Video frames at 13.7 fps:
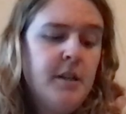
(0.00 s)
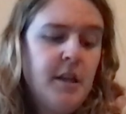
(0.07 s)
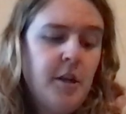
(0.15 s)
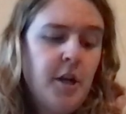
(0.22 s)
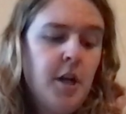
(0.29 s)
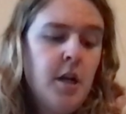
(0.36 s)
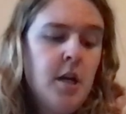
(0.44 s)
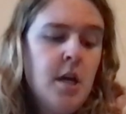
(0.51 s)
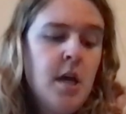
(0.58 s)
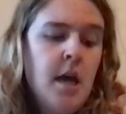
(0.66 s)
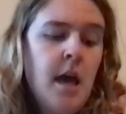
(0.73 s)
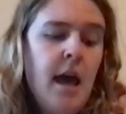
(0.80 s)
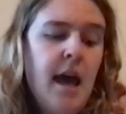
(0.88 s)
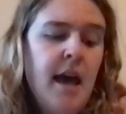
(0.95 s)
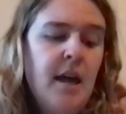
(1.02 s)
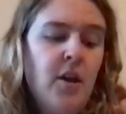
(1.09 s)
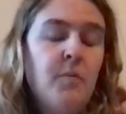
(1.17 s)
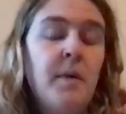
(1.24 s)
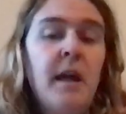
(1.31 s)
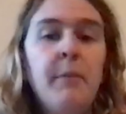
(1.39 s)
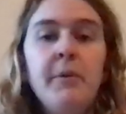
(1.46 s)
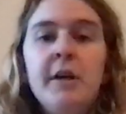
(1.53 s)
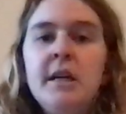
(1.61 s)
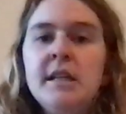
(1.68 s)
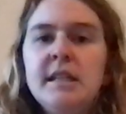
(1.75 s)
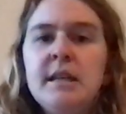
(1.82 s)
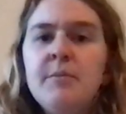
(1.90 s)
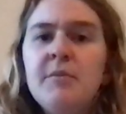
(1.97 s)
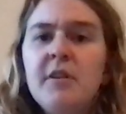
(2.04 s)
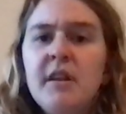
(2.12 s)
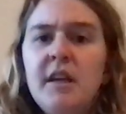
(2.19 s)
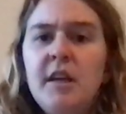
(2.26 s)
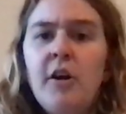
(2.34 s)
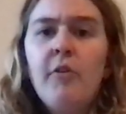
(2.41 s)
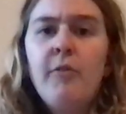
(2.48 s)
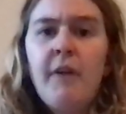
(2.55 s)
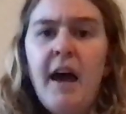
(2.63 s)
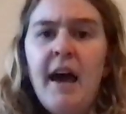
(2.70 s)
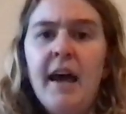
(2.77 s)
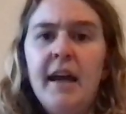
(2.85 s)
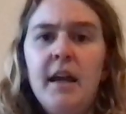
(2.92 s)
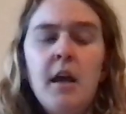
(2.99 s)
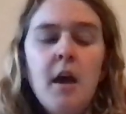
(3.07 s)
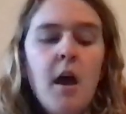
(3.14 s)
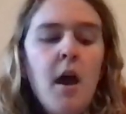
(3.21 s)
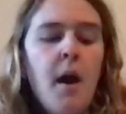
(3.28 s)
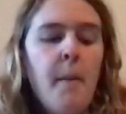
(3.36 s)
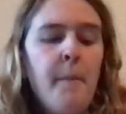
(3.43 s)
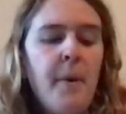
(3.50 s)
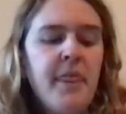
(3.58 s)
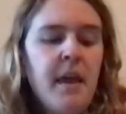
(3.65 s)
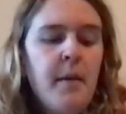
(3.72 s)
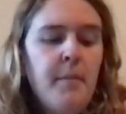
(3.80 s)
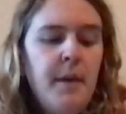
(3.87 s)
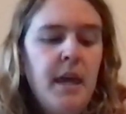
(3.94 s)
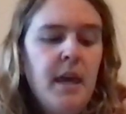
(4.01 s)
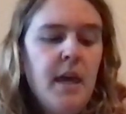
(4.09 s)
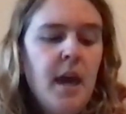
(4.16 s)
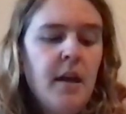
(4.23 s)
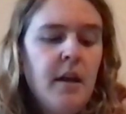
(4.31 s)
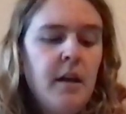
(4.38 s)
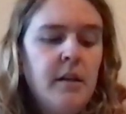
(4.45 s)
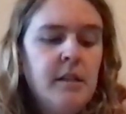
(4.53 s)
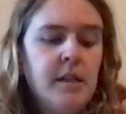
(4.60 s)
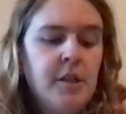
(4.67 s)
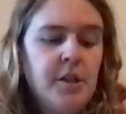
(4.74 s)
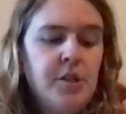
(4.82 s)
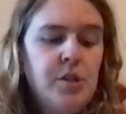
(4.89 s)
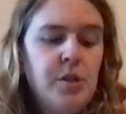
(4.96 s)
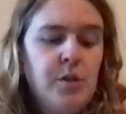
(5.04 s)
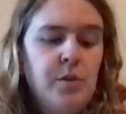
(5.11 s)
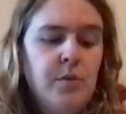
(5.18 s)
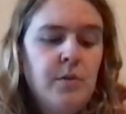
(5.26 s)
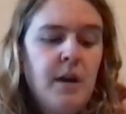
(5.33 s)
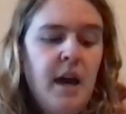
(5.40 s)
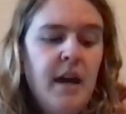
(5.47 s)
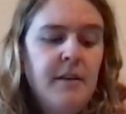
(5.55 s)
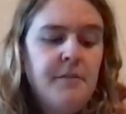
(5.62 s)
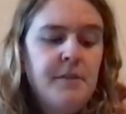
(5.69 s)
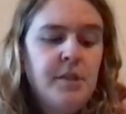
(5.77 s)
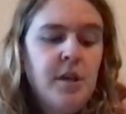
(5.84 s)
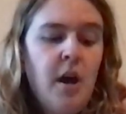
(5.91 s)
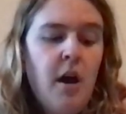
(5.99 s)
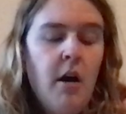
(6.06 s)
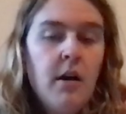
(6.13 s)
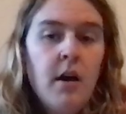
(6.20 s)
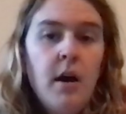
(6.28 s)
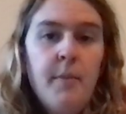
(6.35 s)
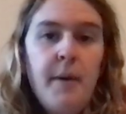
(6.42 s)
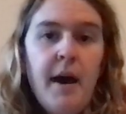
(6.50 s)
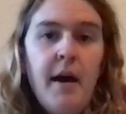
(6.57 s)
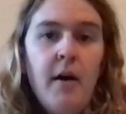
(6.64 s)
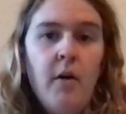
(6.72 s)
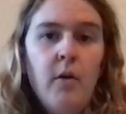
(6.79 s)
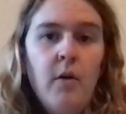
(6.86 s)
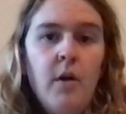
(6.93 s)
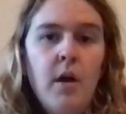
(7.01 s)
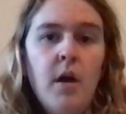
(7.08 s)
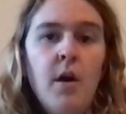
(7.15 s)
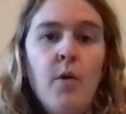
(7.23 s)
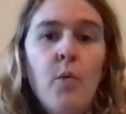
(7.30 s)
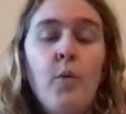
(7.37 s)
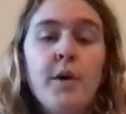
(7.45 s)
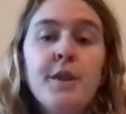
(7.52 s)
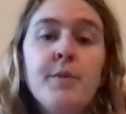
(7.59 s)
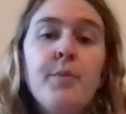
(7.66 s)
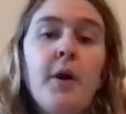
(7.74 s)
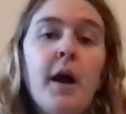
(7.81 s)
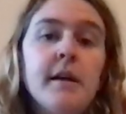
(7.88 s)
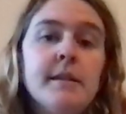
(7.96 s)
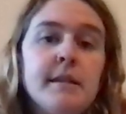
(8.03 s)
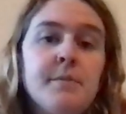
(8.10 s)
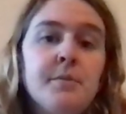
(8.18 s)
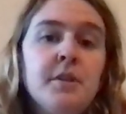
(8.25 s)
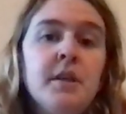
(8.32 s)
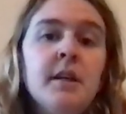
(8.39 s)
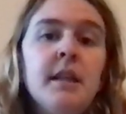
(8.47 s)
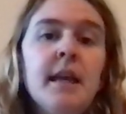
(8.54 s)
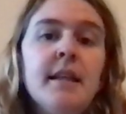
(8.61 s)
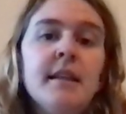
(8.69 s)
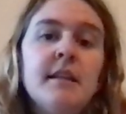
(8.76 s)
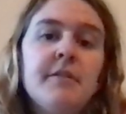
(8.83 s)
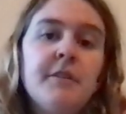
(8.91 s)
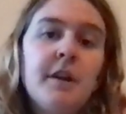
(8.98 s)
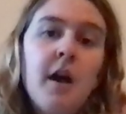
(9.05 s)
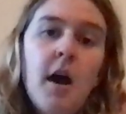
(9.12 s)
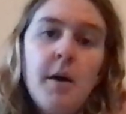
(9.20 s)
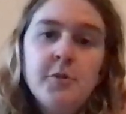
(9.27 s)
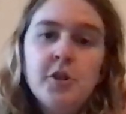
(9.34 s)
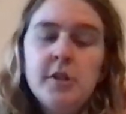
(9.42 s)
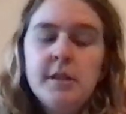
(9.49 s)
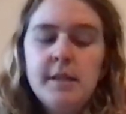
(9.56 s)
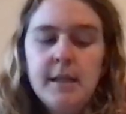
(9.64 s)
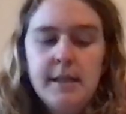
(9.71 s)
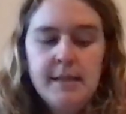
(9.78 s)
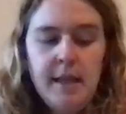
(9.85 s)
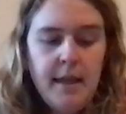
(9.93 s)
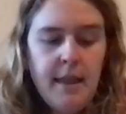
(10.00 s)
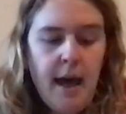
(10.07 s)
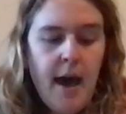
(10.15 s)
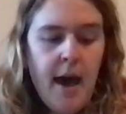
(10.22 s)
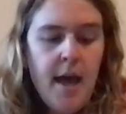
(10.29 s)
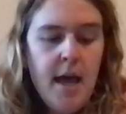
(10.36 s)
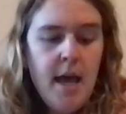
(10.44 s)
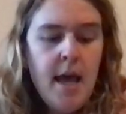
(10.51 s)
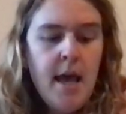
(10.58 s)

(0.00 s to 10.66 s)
dinner. And on paper, he seemed, fine, but they meet at a dinner to kind of talk about what the process would look like, the different options, things like that.